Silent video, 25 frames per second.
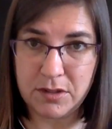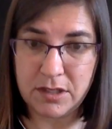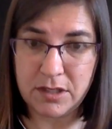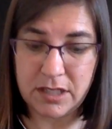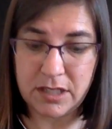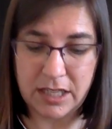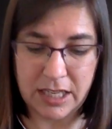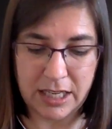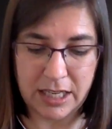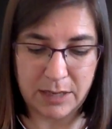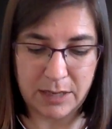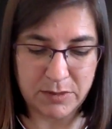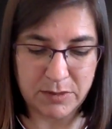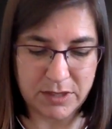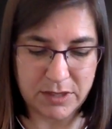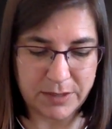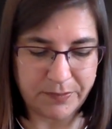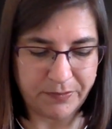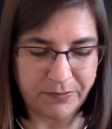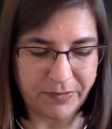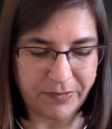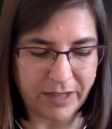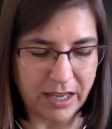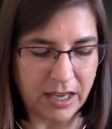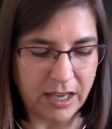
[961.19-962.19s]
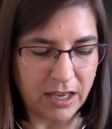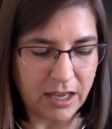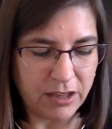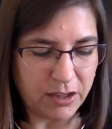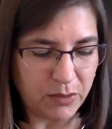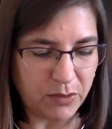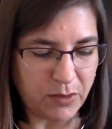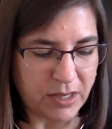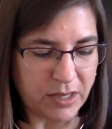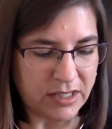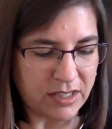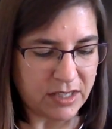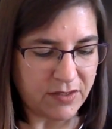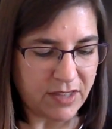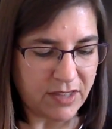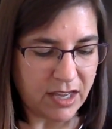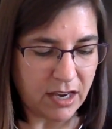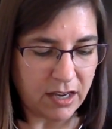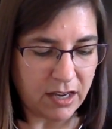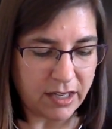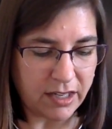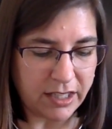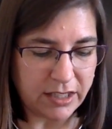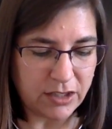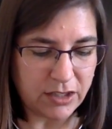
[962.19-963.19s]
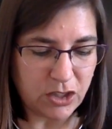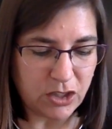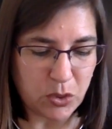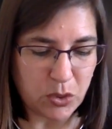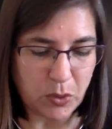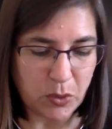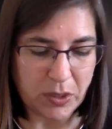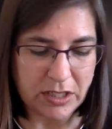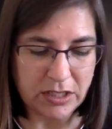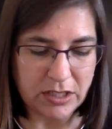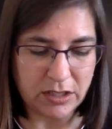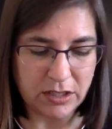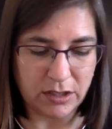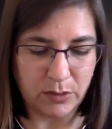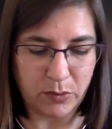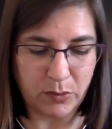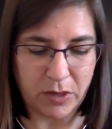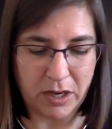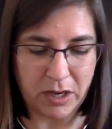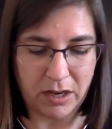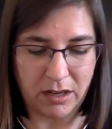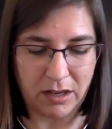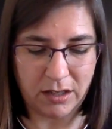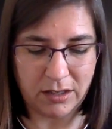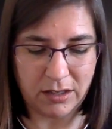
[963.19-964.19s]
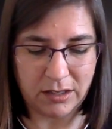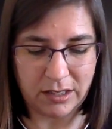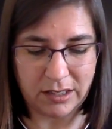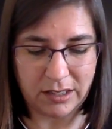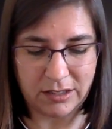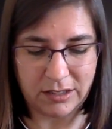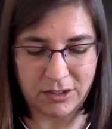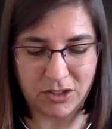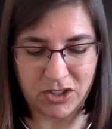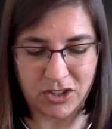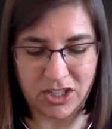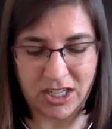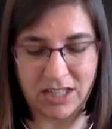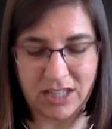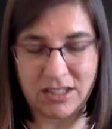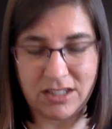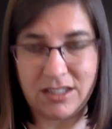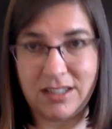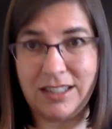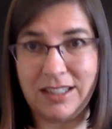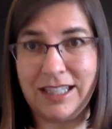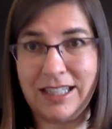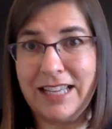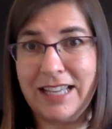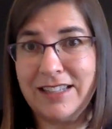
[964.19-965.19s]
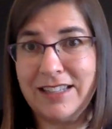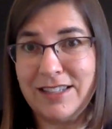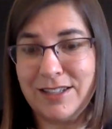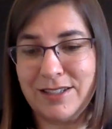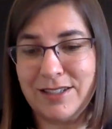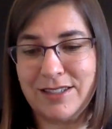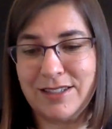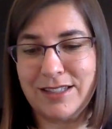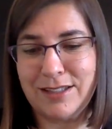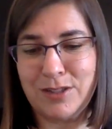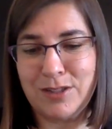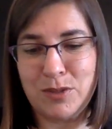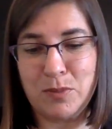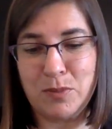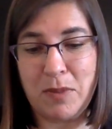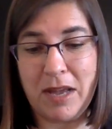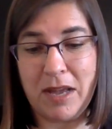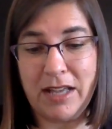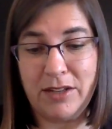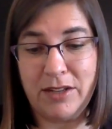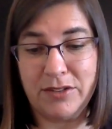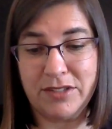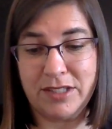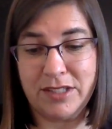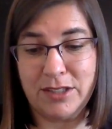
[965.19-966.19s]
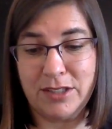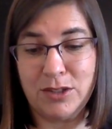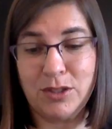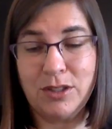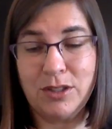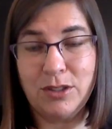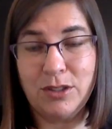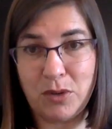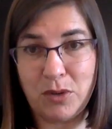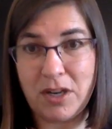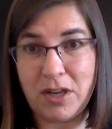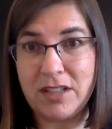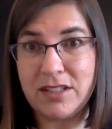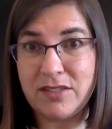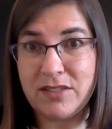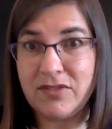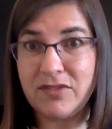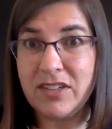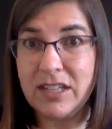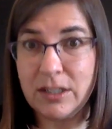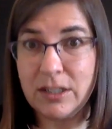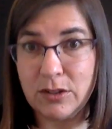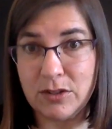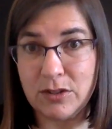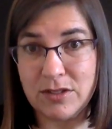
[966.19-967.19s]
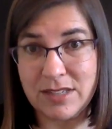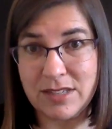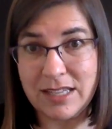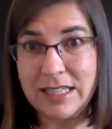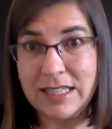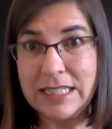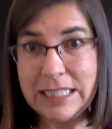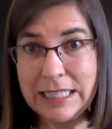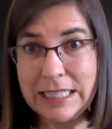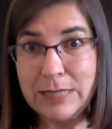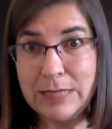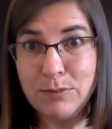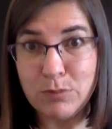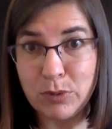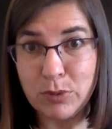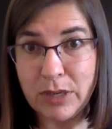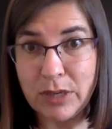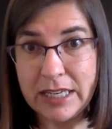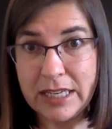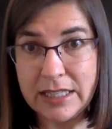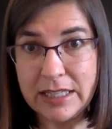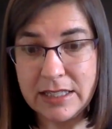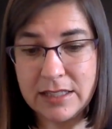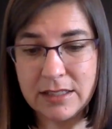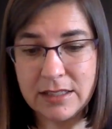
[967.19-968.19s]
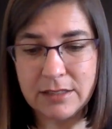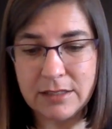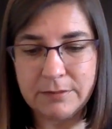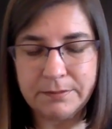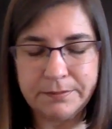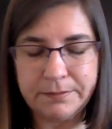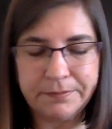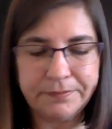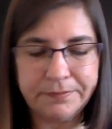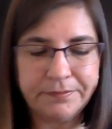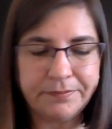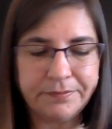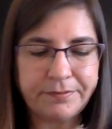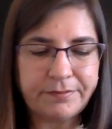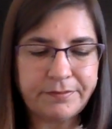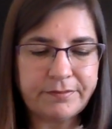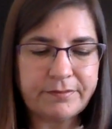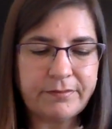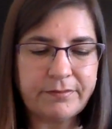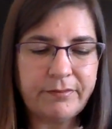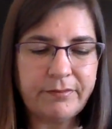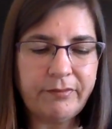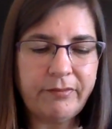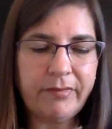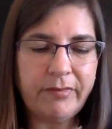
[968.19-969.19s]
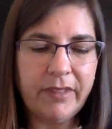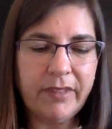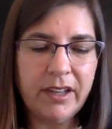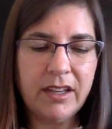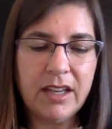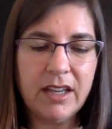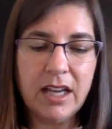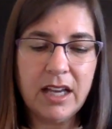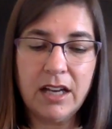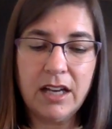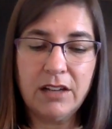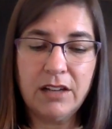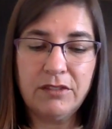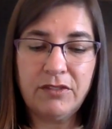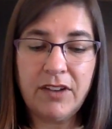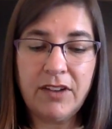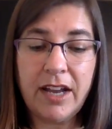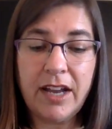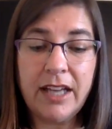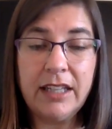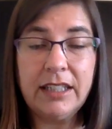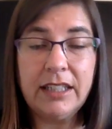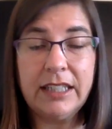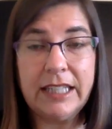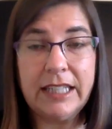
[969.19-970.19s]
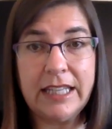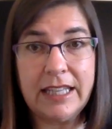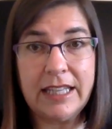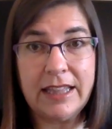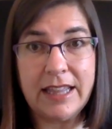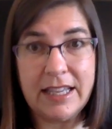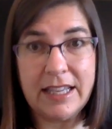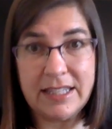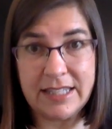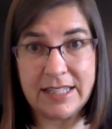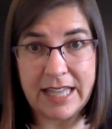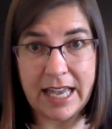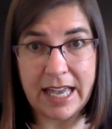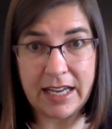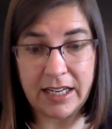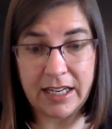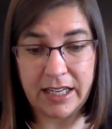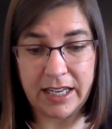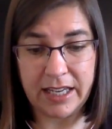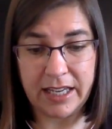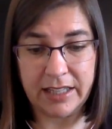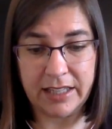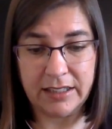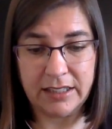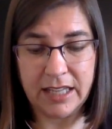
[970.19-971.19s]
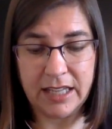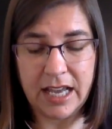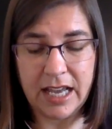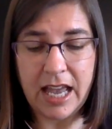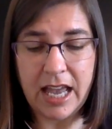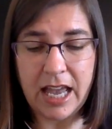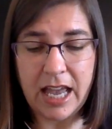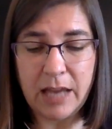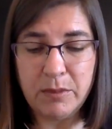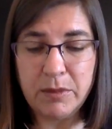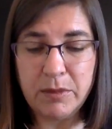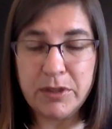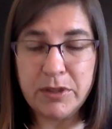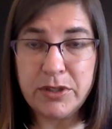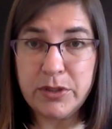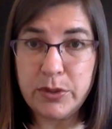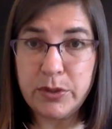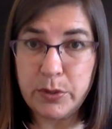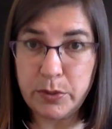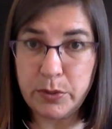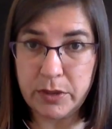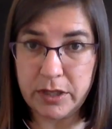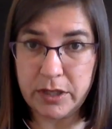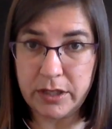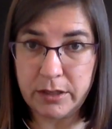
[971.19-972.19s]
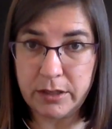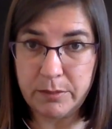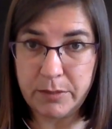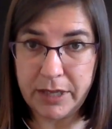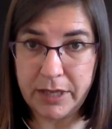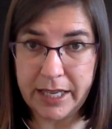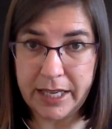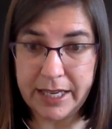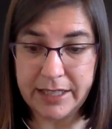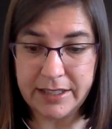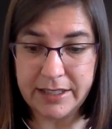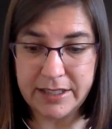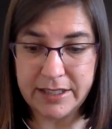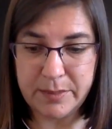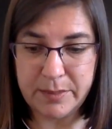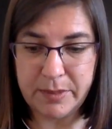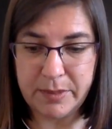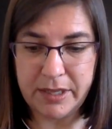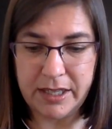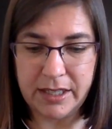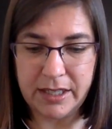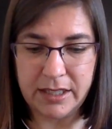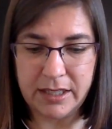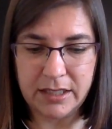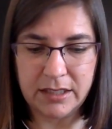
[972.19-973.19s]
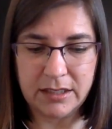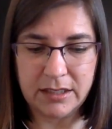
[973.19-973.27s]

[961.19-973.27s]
teams. The rest of the audience joined her. We all exchanged glances and smiles and crossed fingers and deep breaths. Finally, they sat again, and Masuna began to speak.